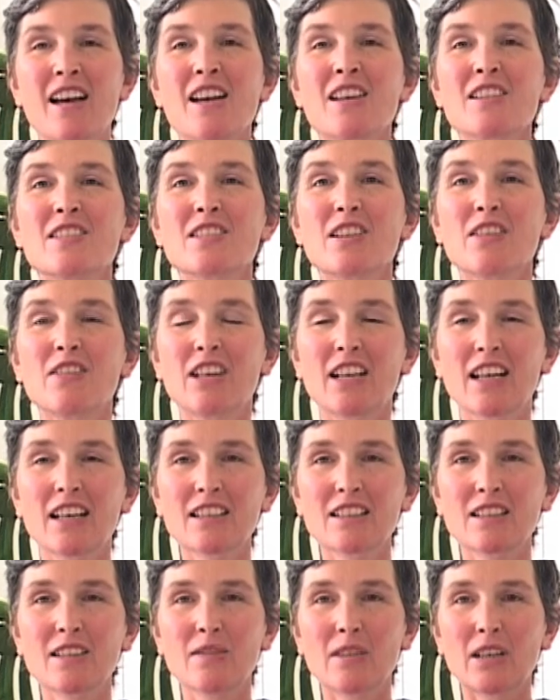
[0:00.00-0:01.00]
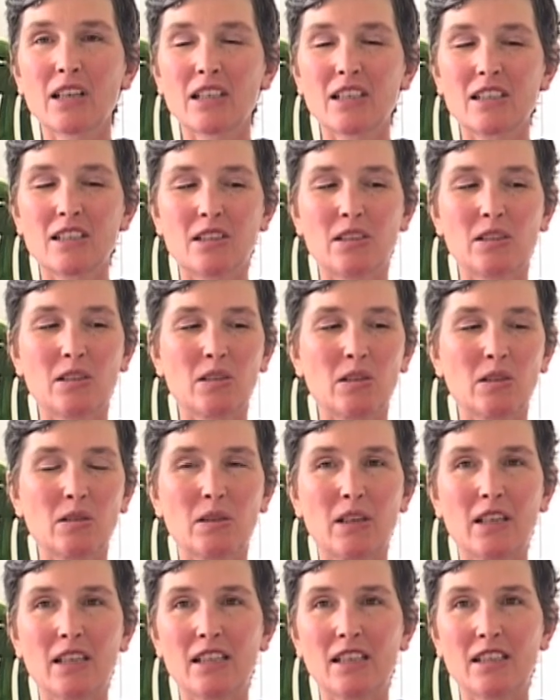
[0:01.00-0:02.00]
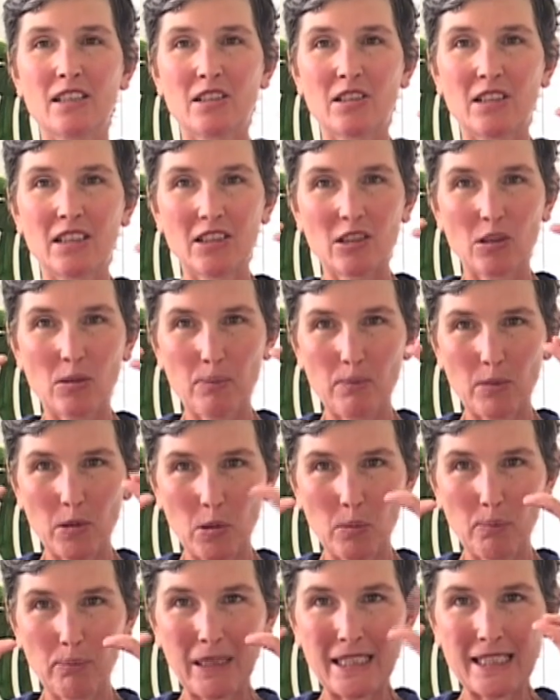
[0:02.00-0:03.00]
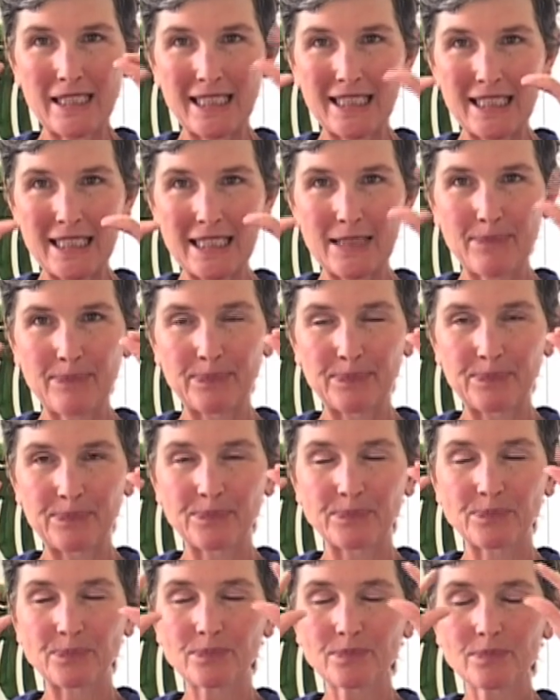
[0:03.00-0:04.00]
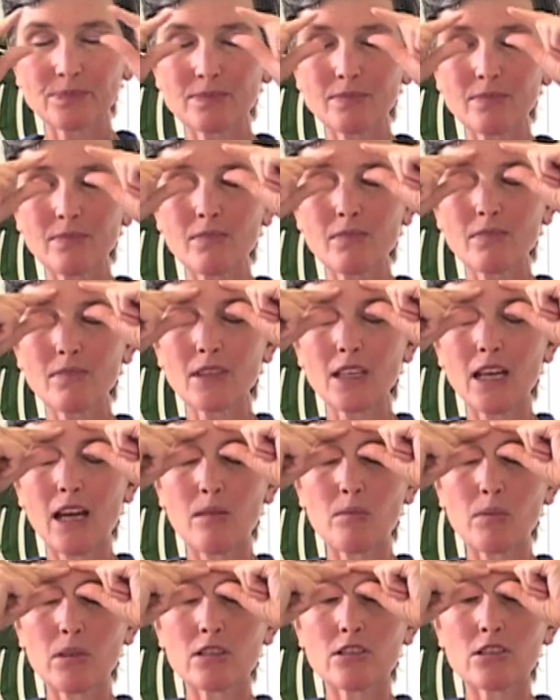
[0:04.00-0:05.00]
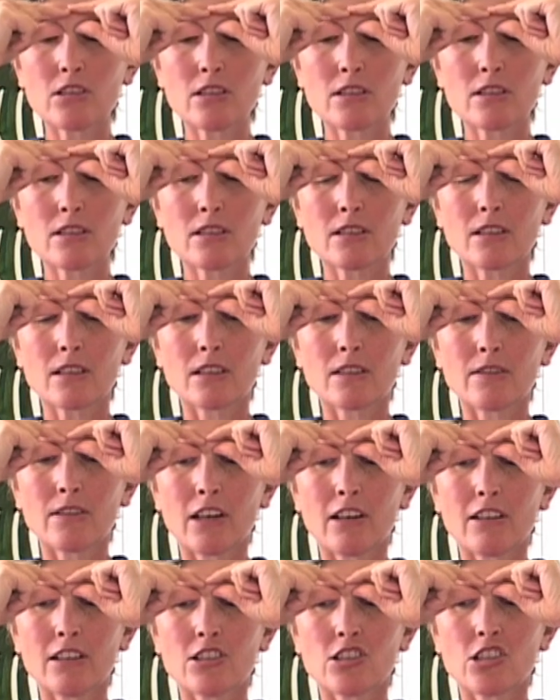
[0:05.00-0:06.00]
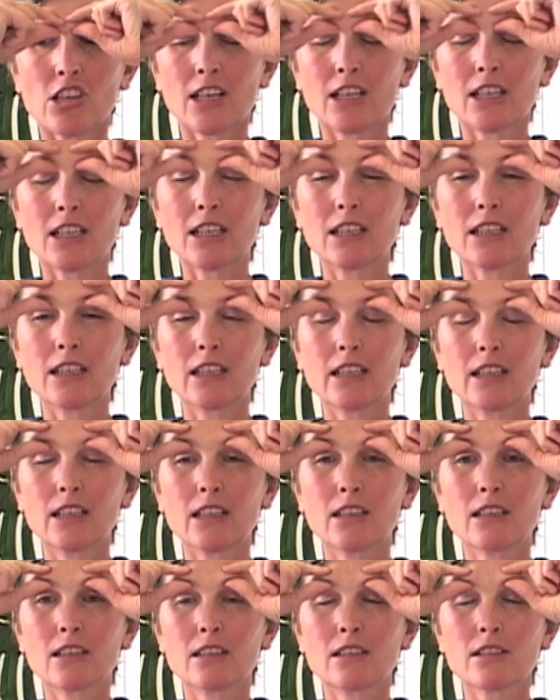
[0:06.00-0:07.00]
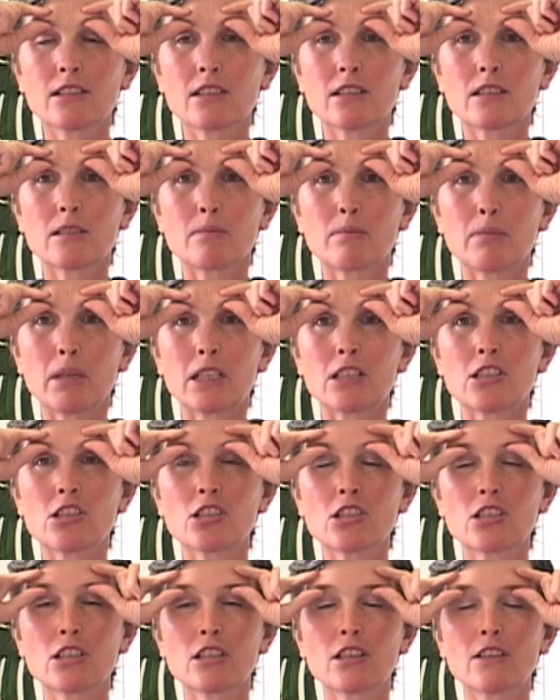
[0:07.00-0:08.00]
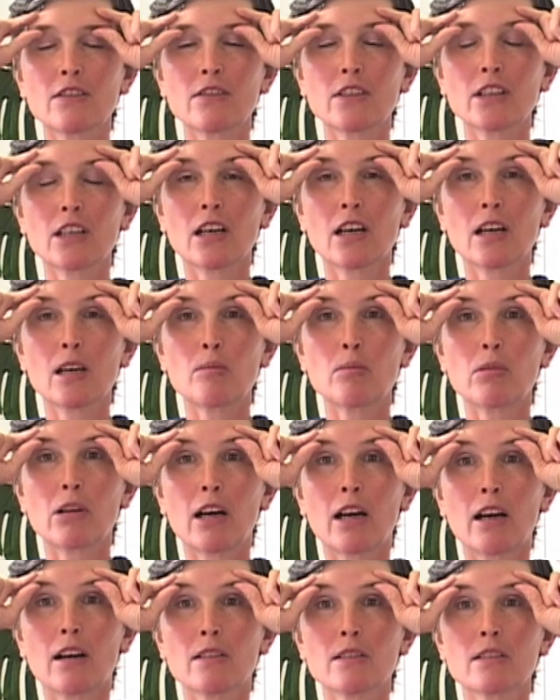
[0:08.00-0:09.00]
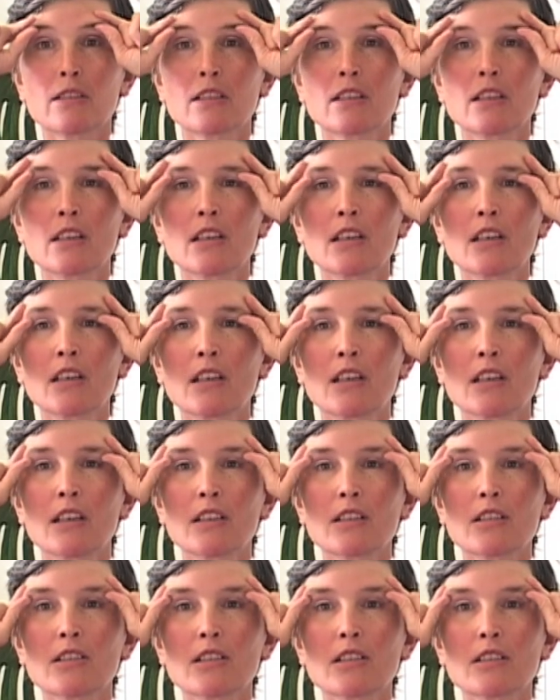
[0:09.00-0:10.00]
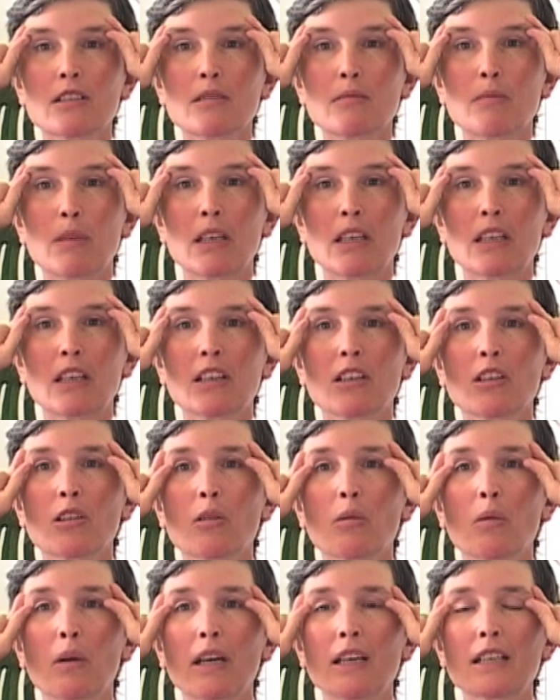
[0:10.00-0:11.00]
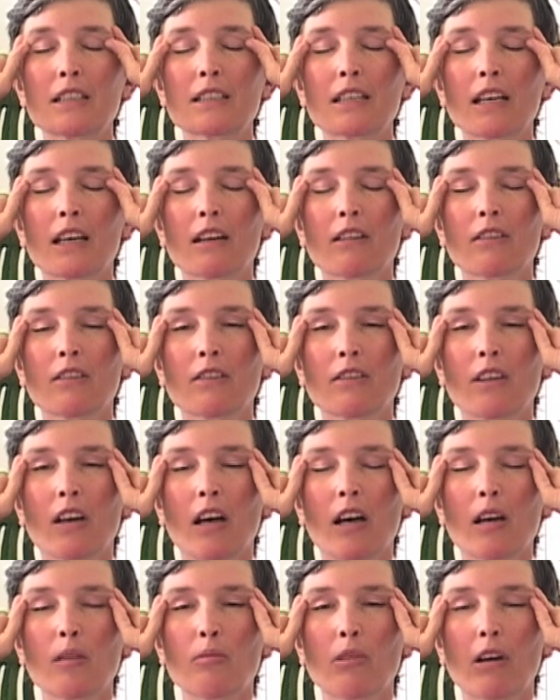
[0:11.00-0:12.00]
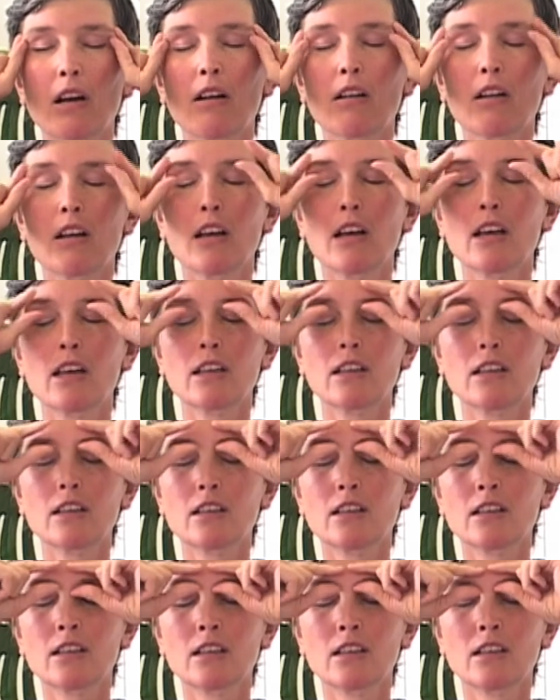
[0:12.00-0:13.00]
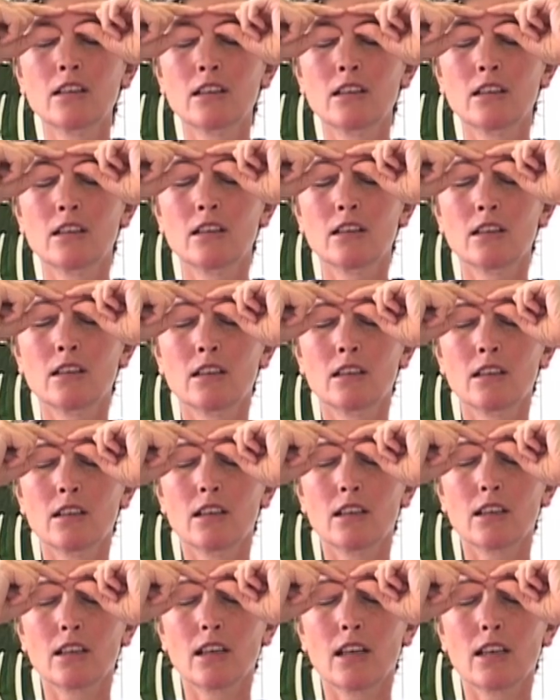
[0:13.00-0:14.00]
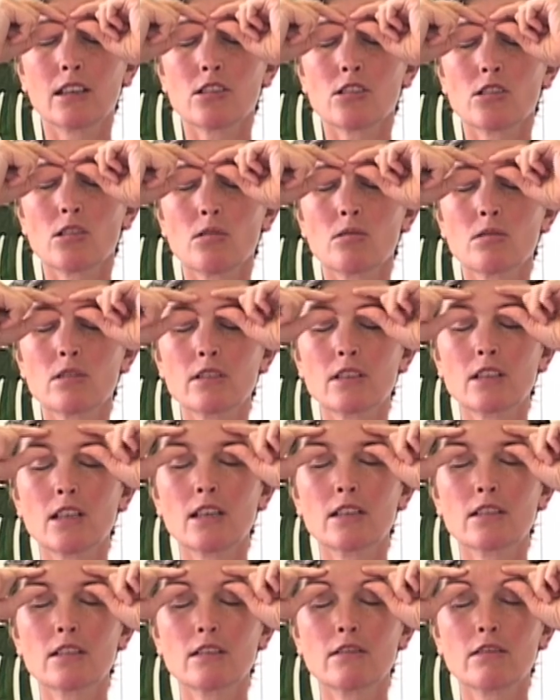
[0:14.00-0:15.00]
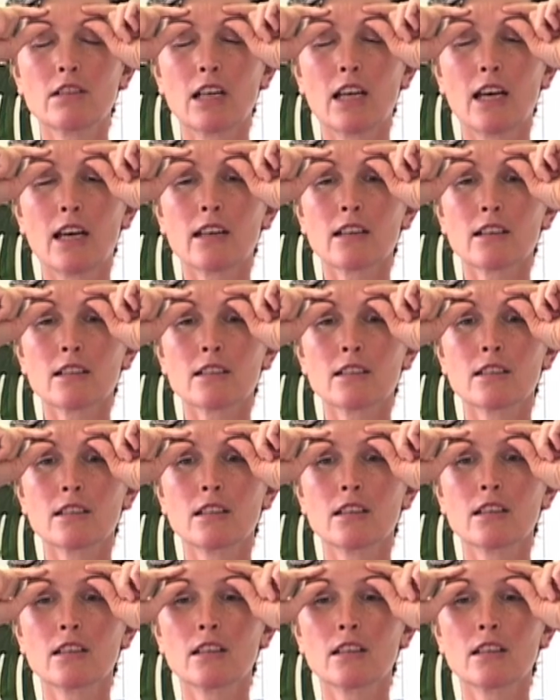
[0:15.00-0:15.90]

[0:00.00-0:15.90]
So the next thing we're going to do is you need your pincers, and we're just going to very gently just pinch the eyebrows, just making your way down the eyebrow line. And again, shoulders nice and relaxed.